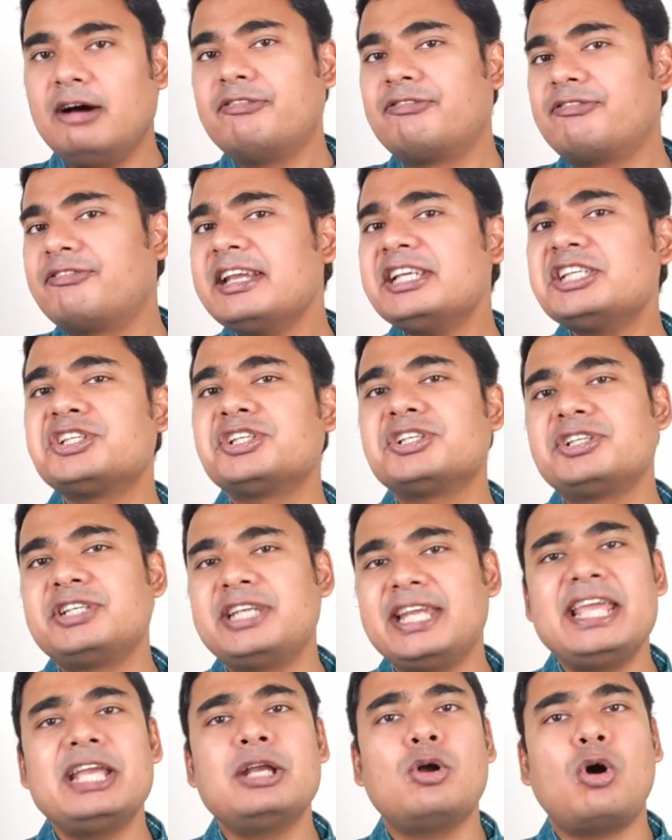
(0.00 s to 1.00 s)
A fresh
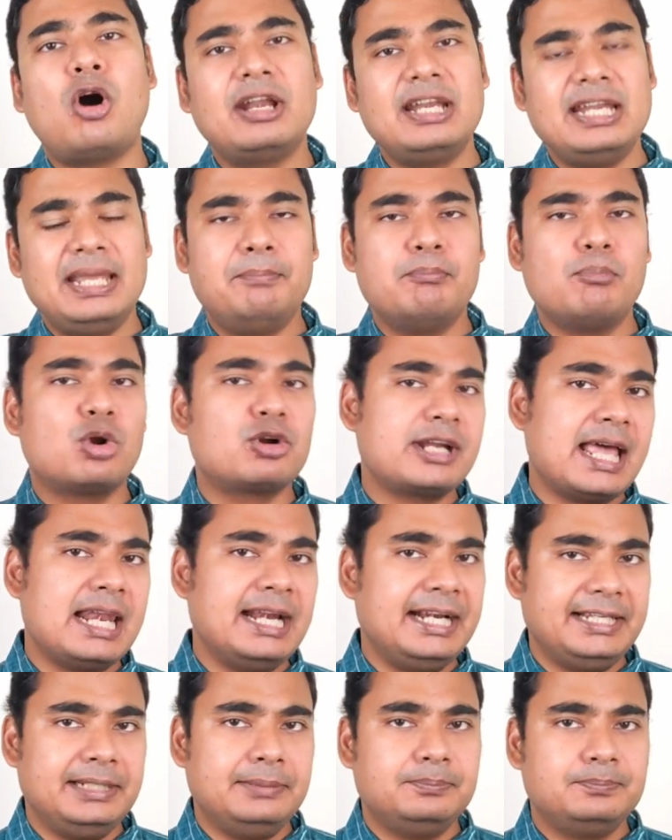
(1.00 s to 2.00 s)
take on
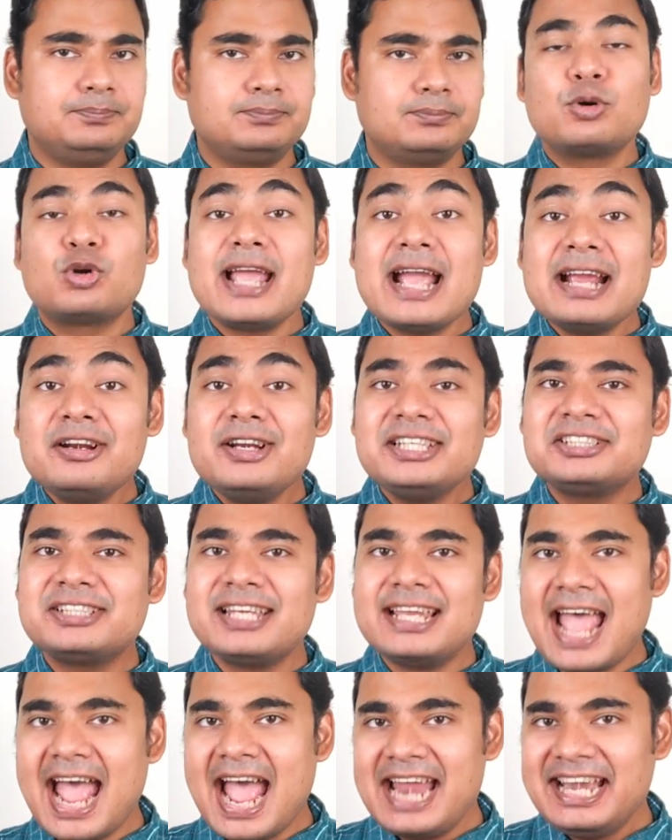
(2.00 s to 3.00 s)
immortality. The
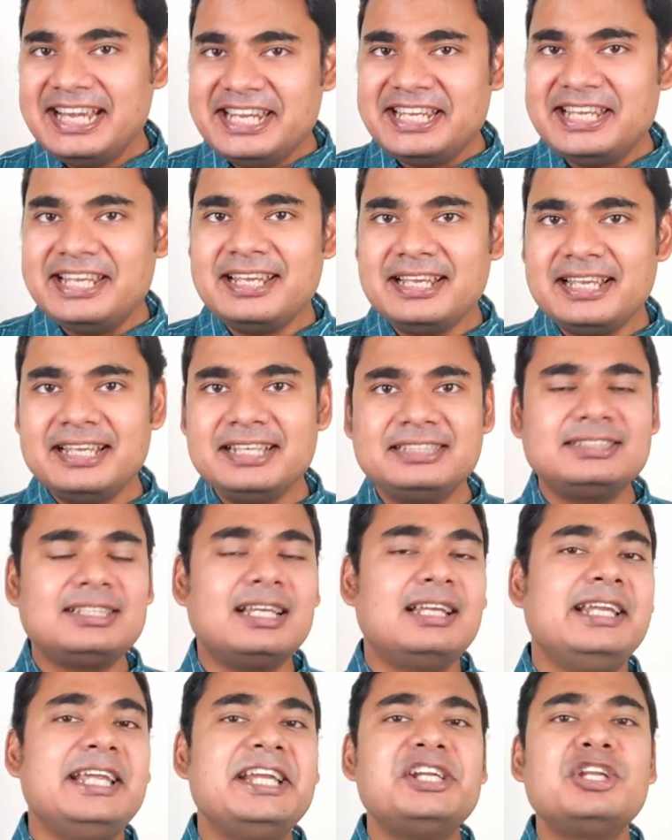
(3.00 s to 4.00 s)
protagonist, Andy,
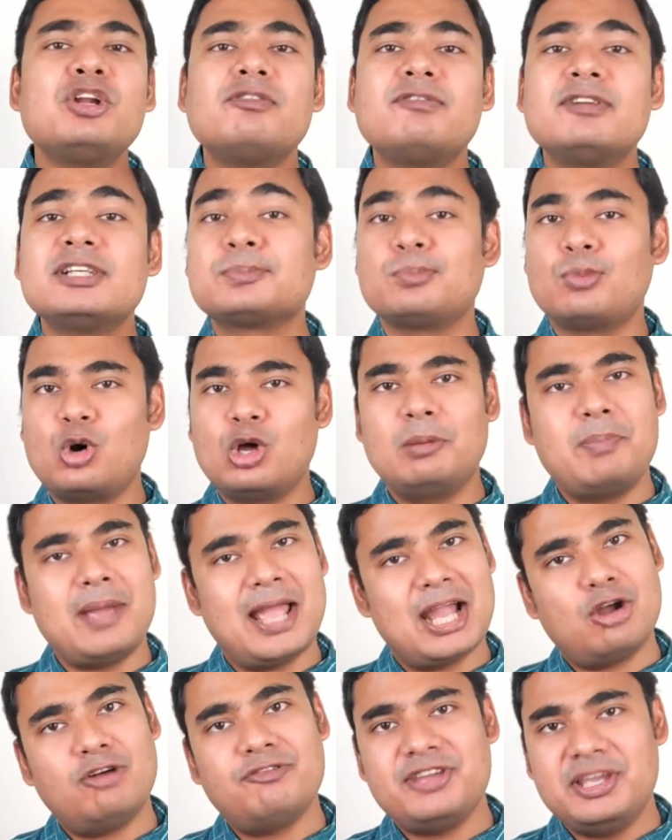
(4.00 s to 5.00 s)
is a leader of a small
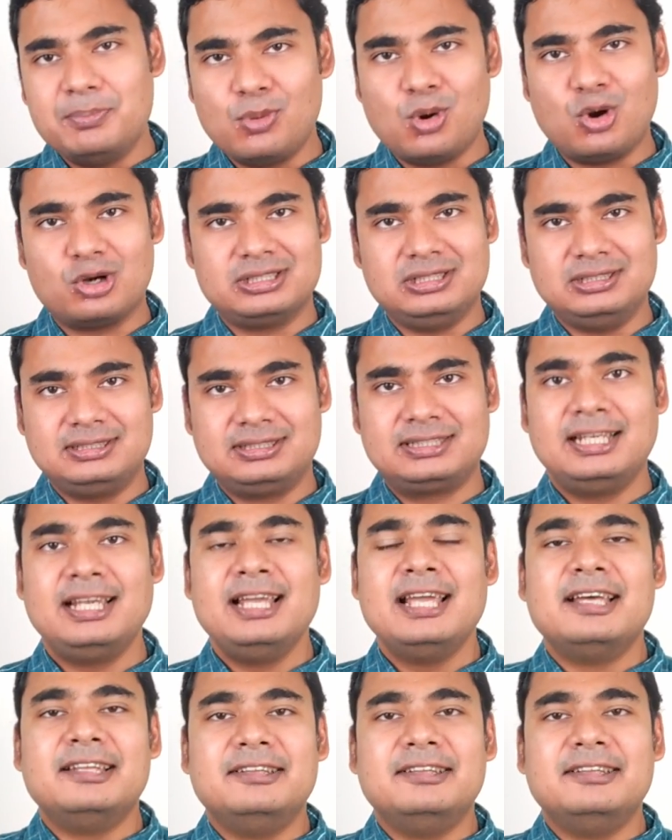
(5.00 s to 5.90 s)
pack of immortals.